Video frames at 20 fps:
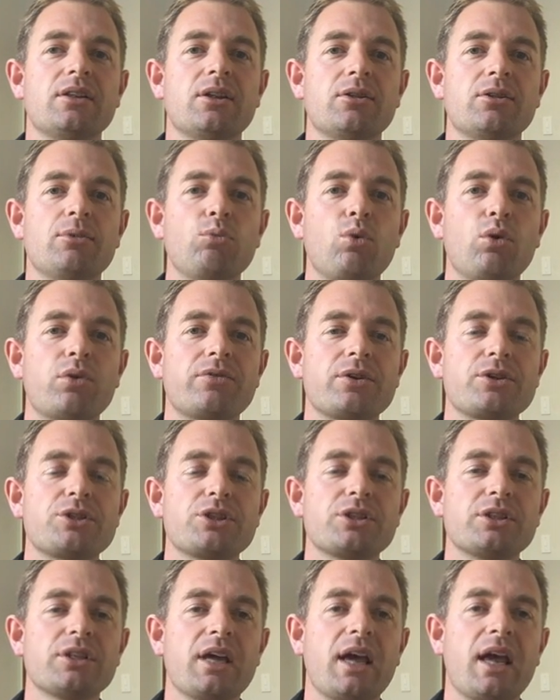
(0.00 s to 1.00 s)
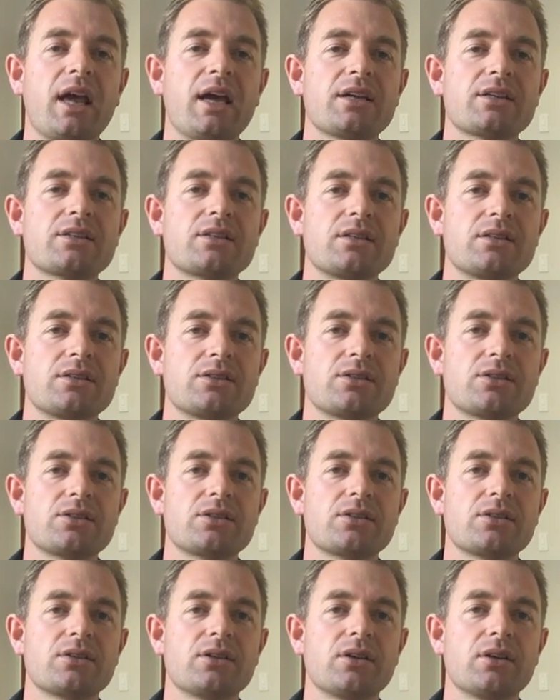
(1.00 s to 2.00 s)
The more efficient the house
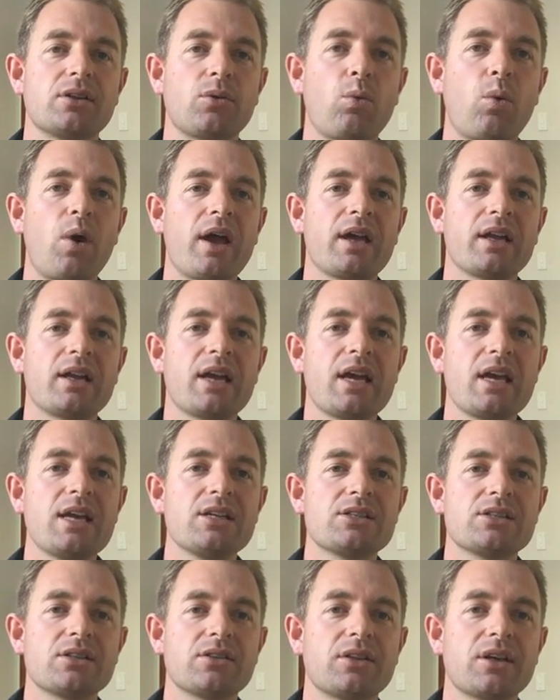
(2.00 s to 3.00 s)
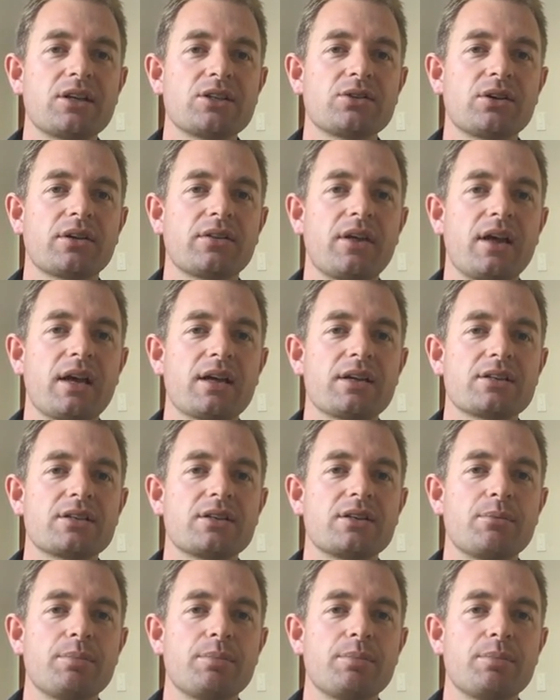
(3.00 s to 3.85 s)
is and the way it heats and things like that,